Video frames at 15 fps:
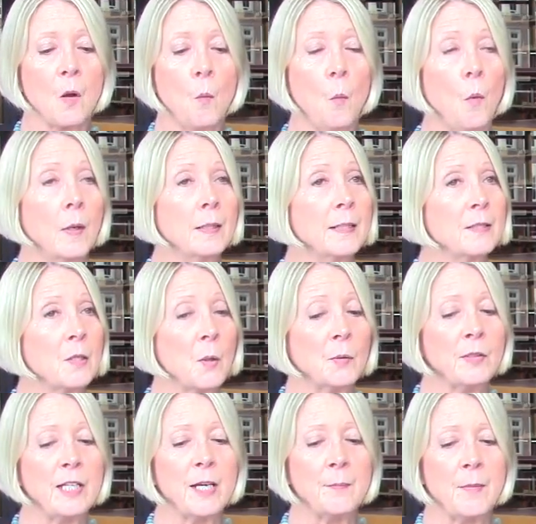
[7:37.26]
One can
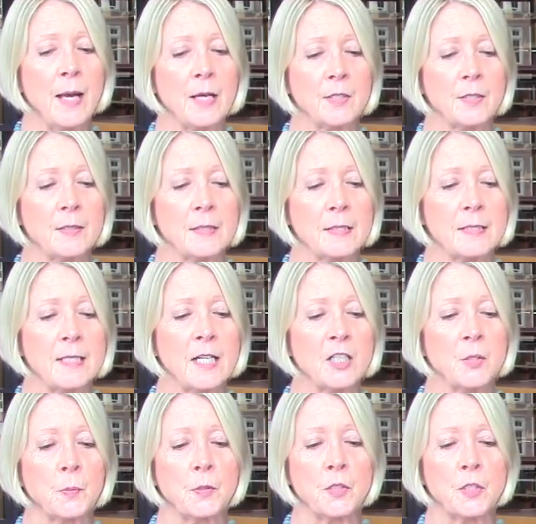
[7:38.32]
only imagine the
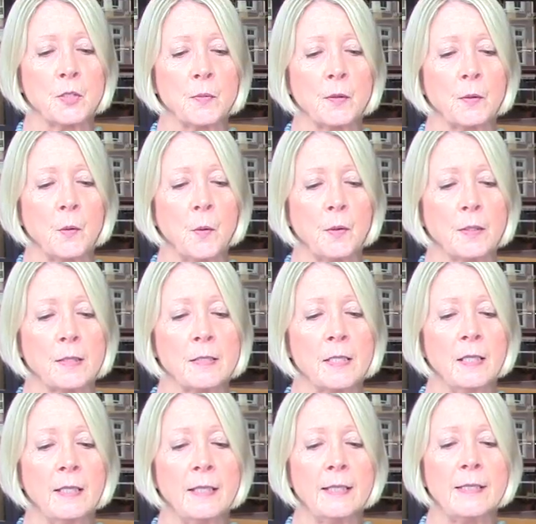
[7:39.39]
stench which is recorded
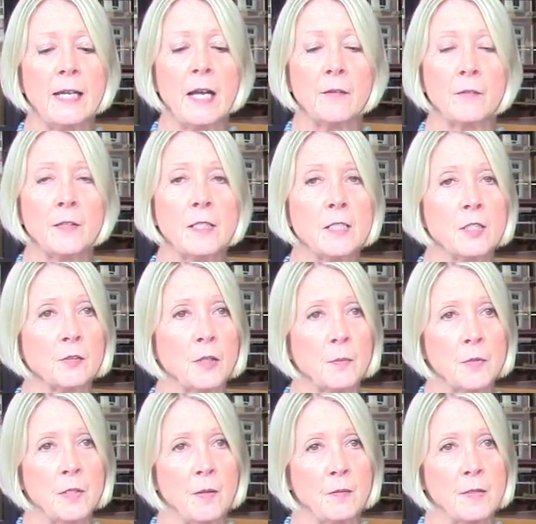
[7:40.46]
in every
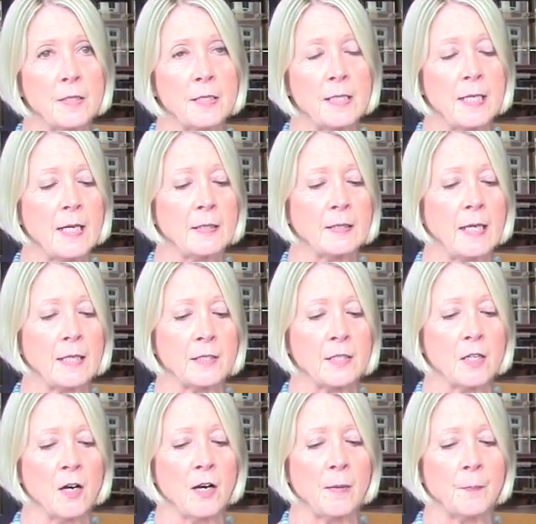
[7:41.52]
description of the city at that
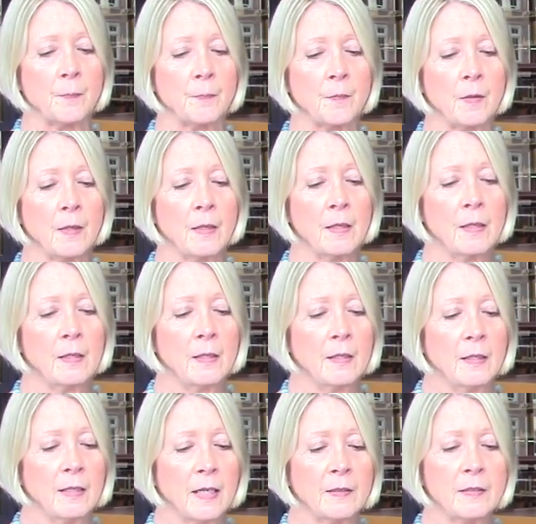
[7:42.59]
time.
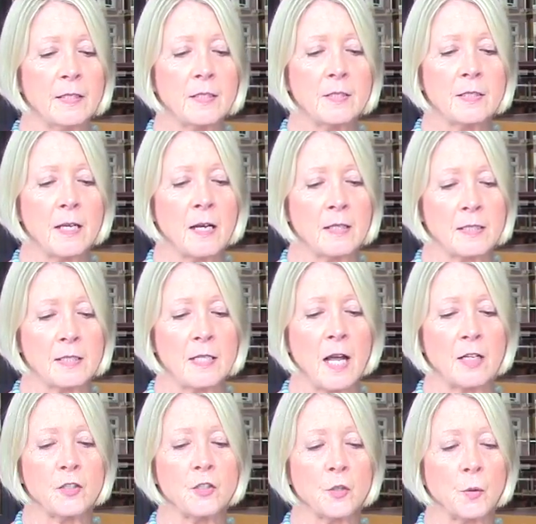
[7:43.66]
And this
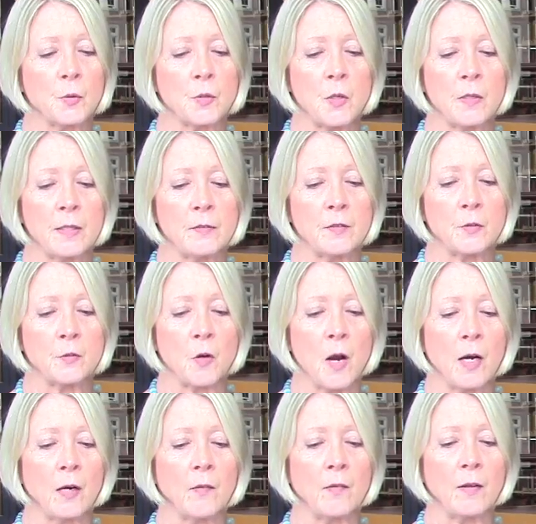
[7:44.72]
slide shows in the
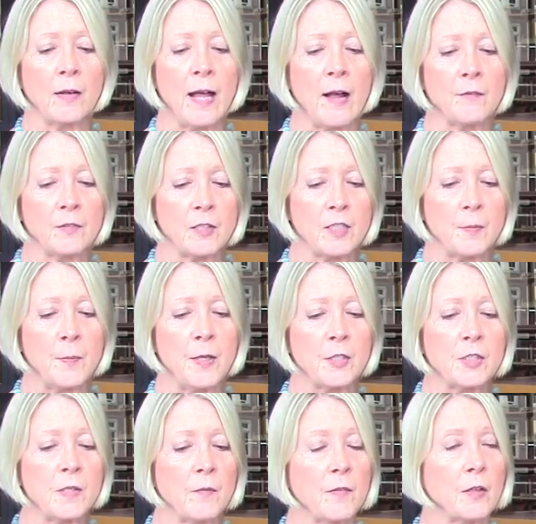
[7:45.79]
drawing on the left a
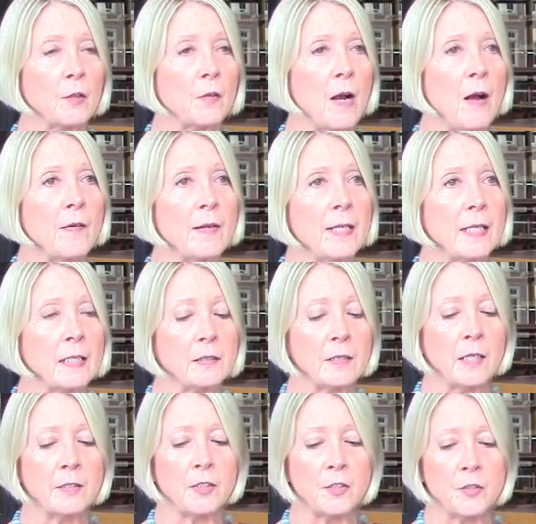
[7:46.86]
depiction of the crowding in
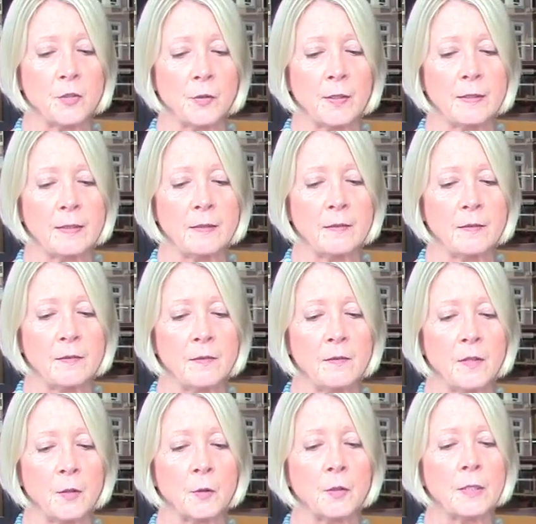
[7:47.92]
London during
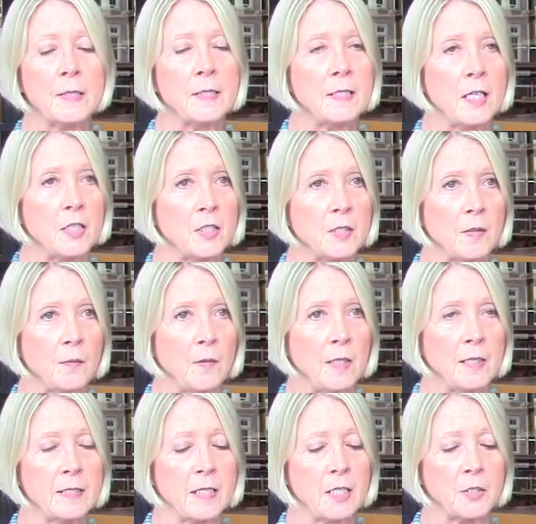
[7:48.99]
the early stages of the
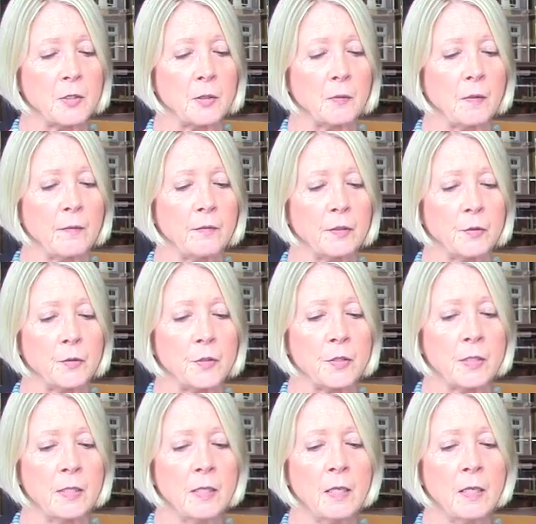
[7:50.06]
Industrial Revolution.